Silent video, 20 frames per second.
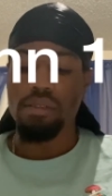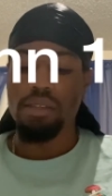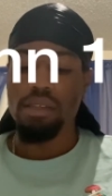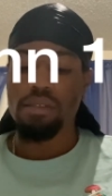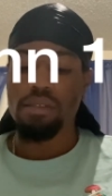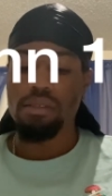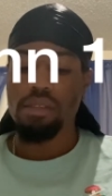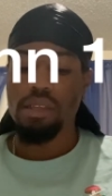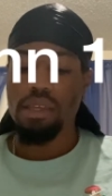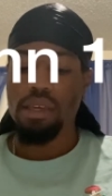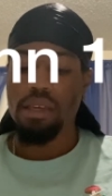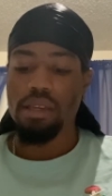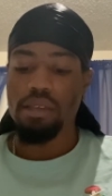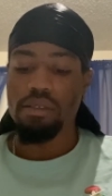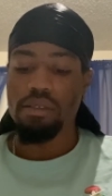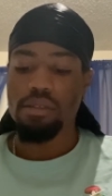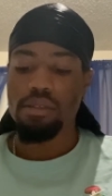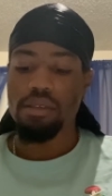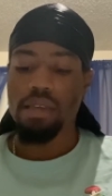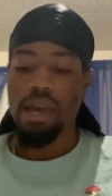These
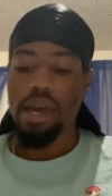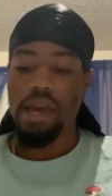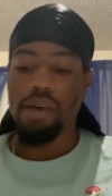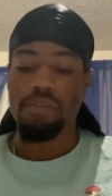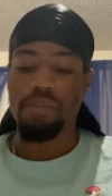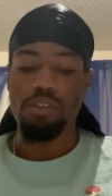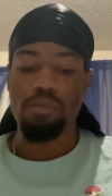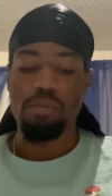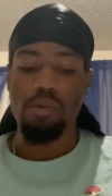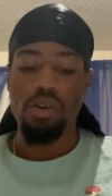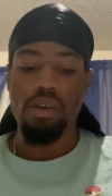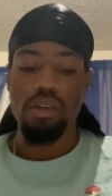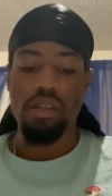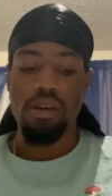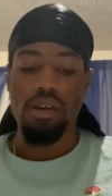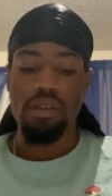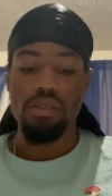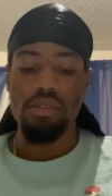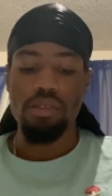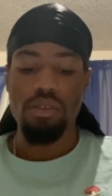things I have spoken
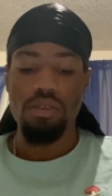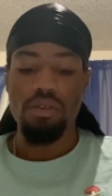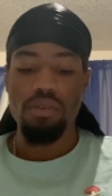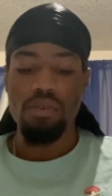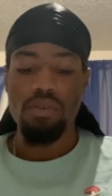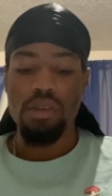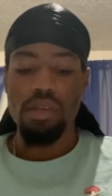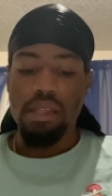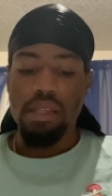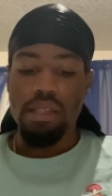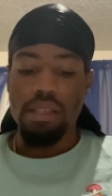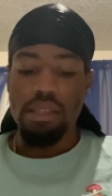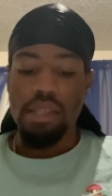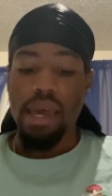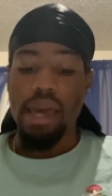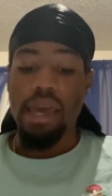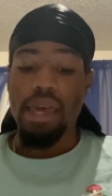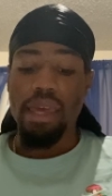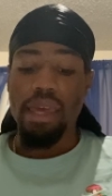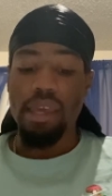unto you,
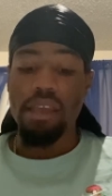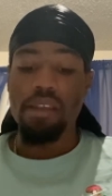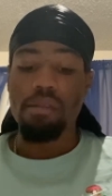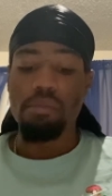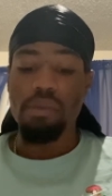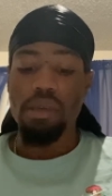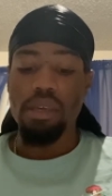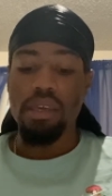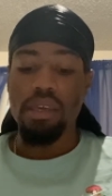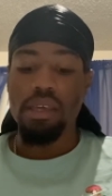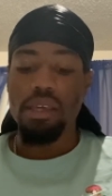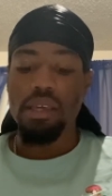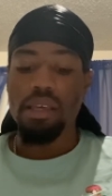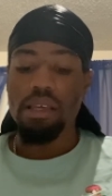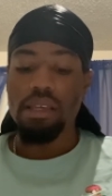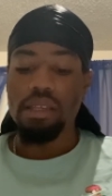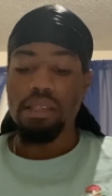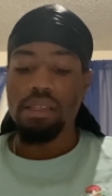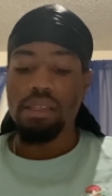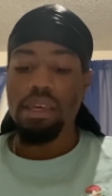that in me
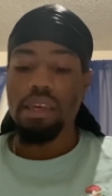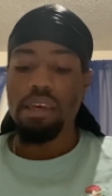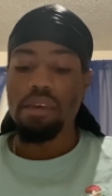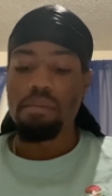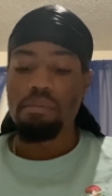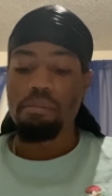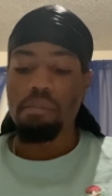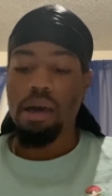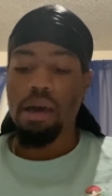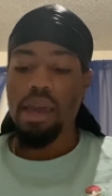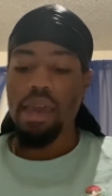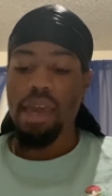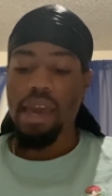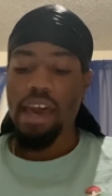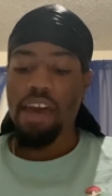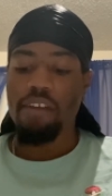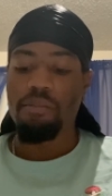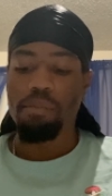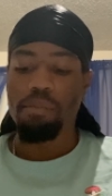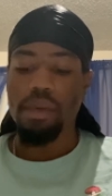ye might
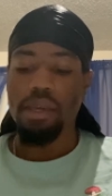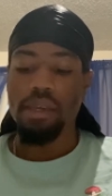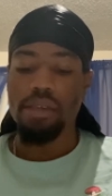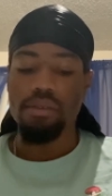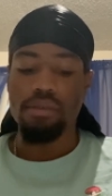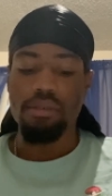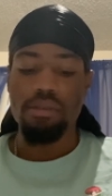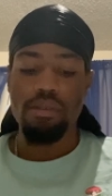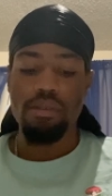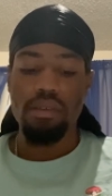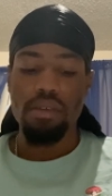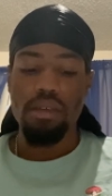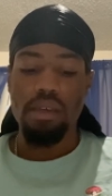have peace.